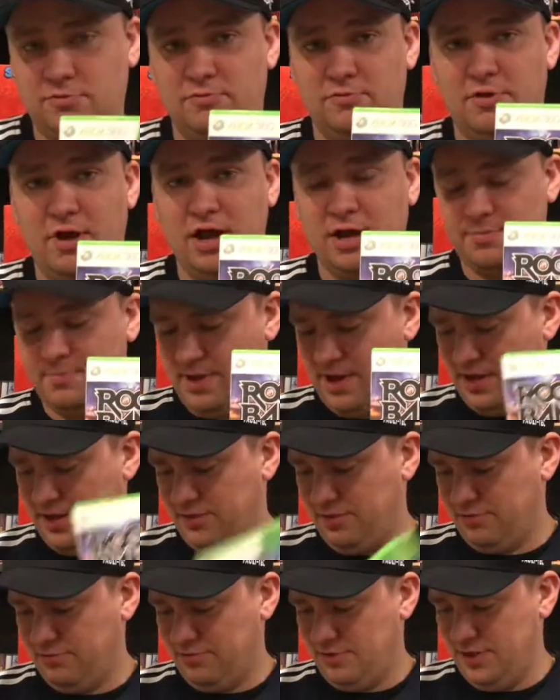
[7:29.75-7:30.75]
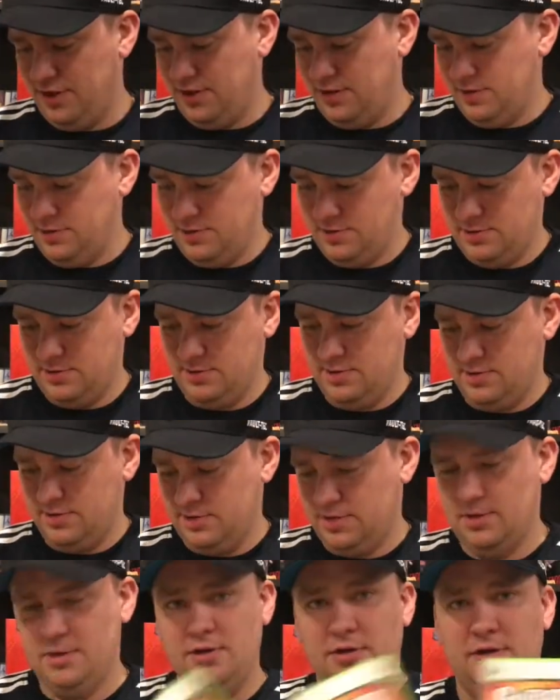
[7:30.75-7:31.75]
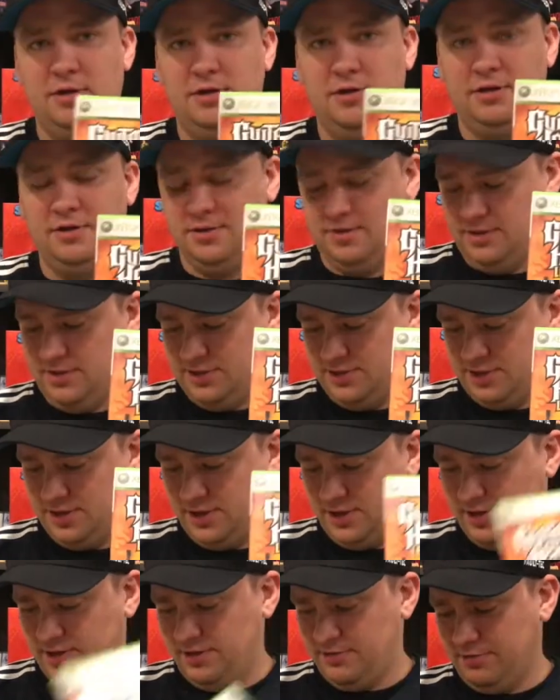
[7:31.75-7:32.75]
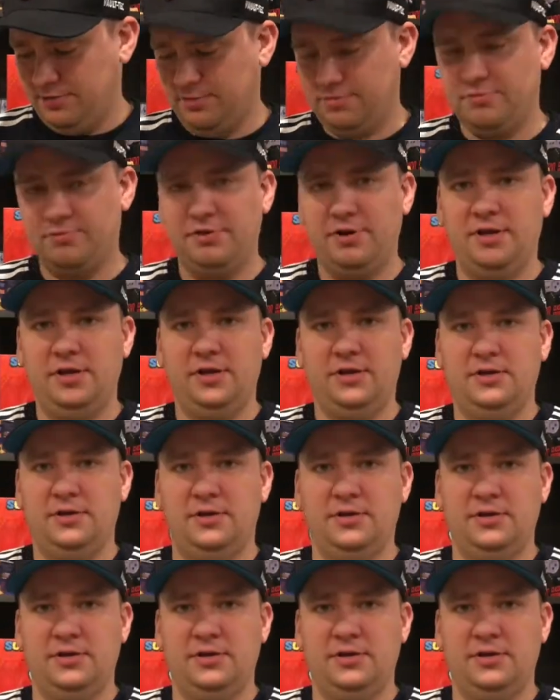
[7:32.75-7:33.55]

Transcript: Rock Band 3. Guitar Hero 3.